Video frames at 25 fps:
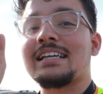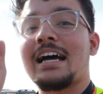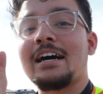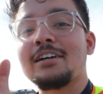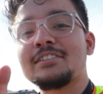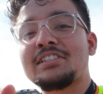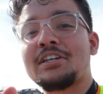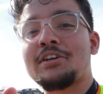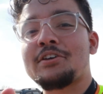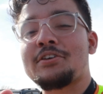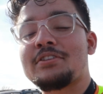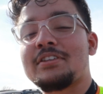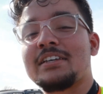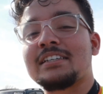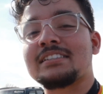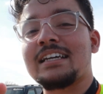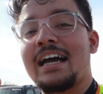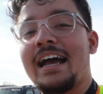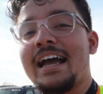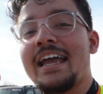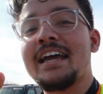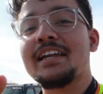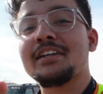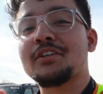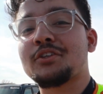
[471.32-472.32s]
I'll tell you this,
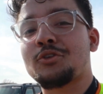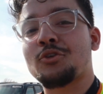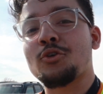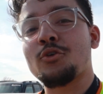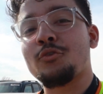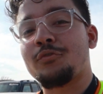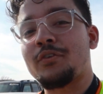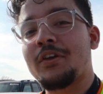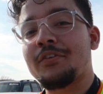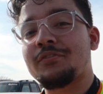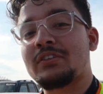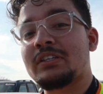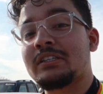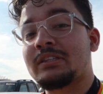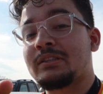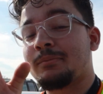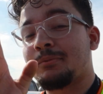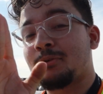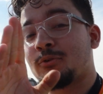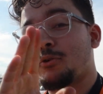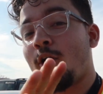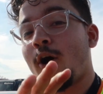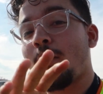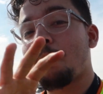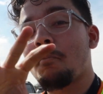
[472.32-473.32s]
I had a Q50. The
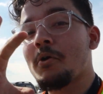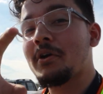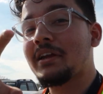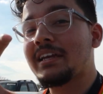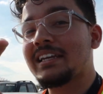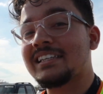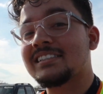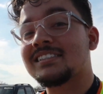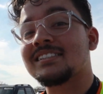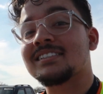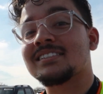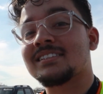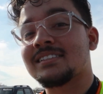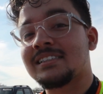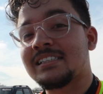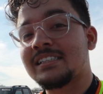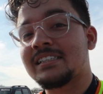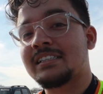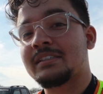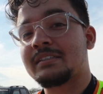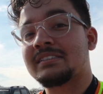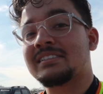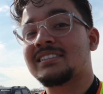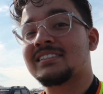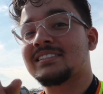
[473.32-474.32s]
car market has
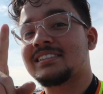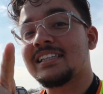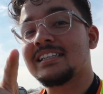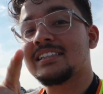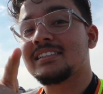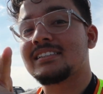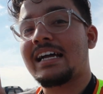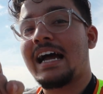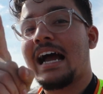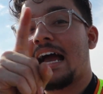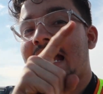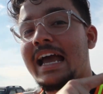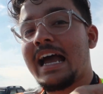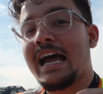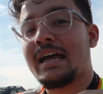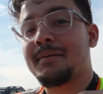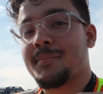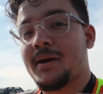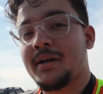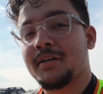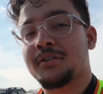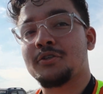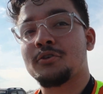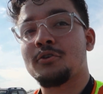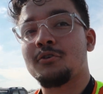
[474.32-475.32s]
slid since I had
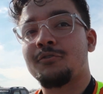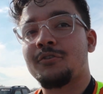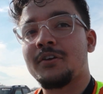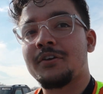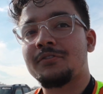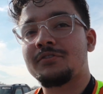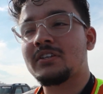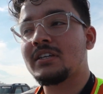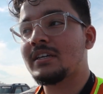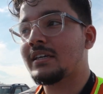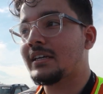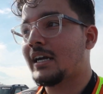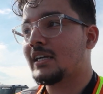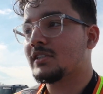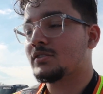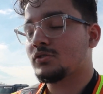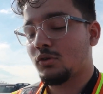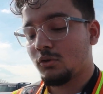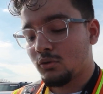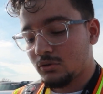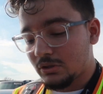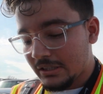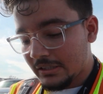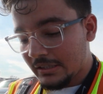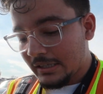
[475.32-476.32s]
my Q50 and I
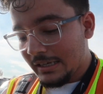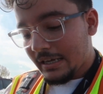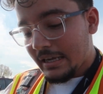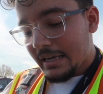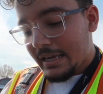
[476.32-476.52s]
sold it.